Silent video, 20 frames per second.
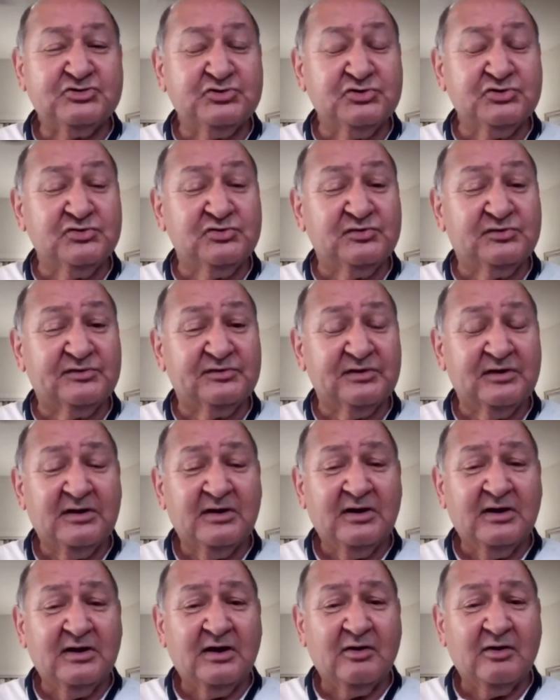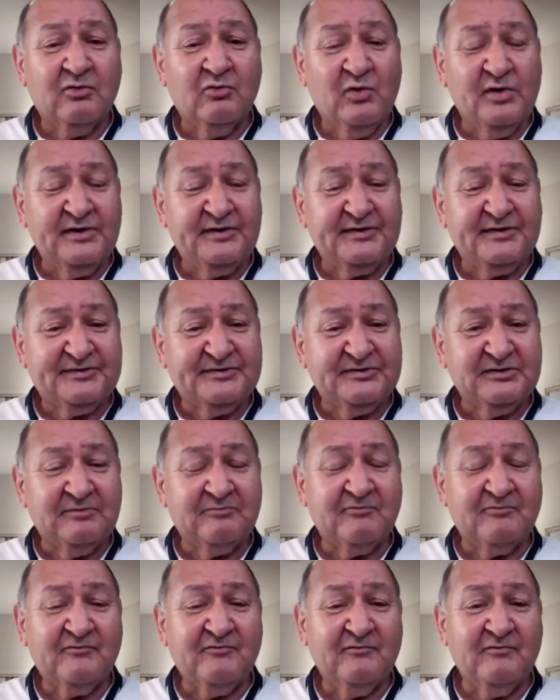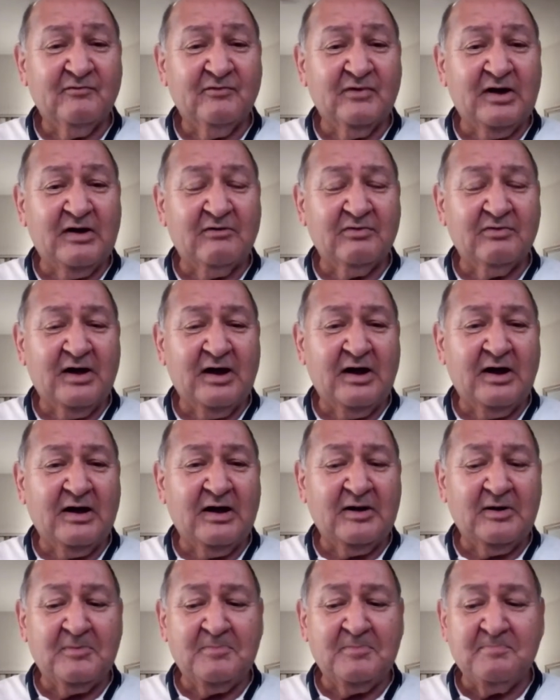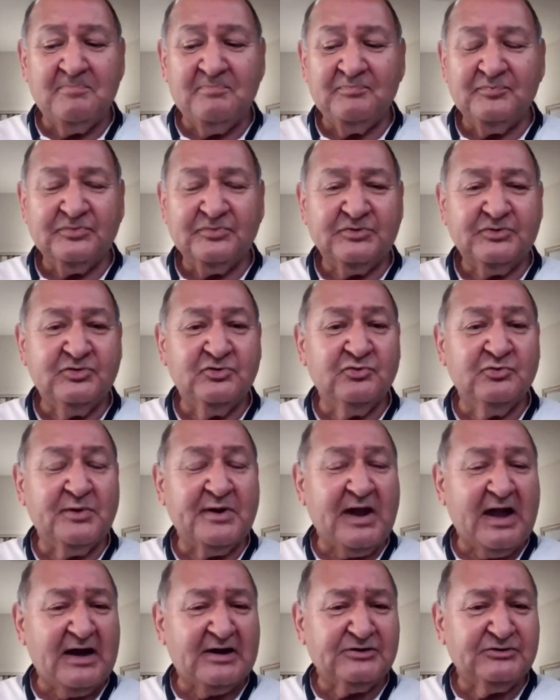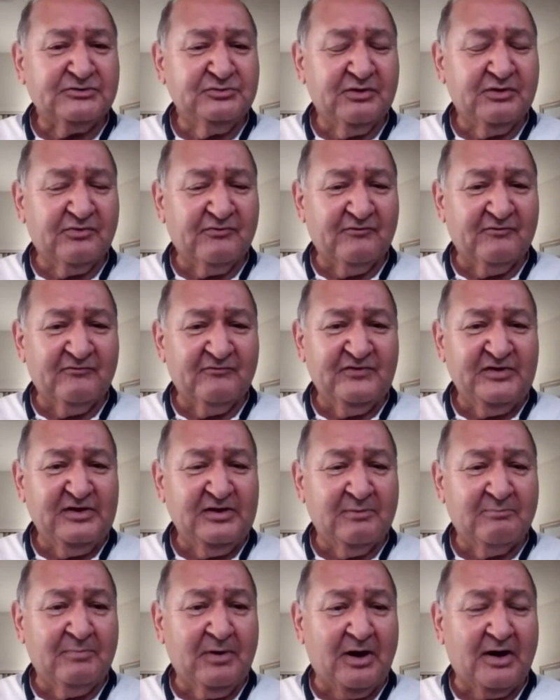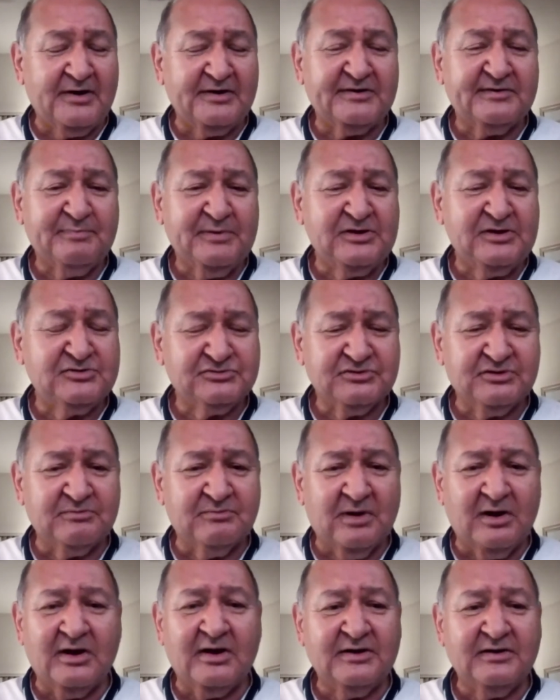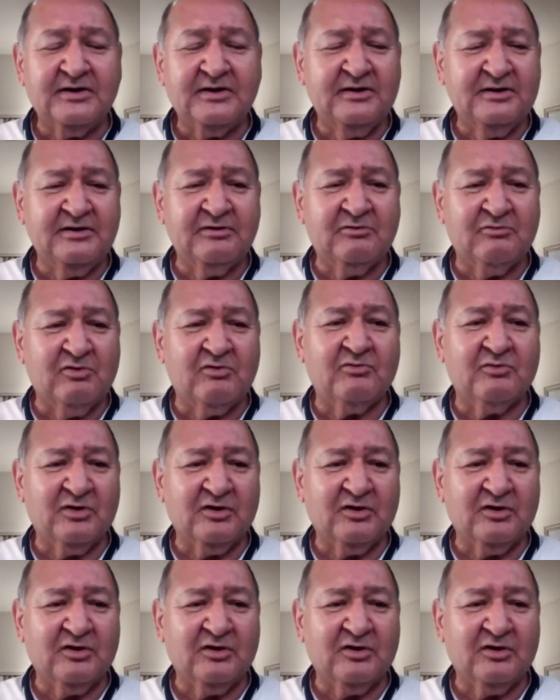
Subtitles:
choose wisdom to react to it via body, speech, and mind, and it will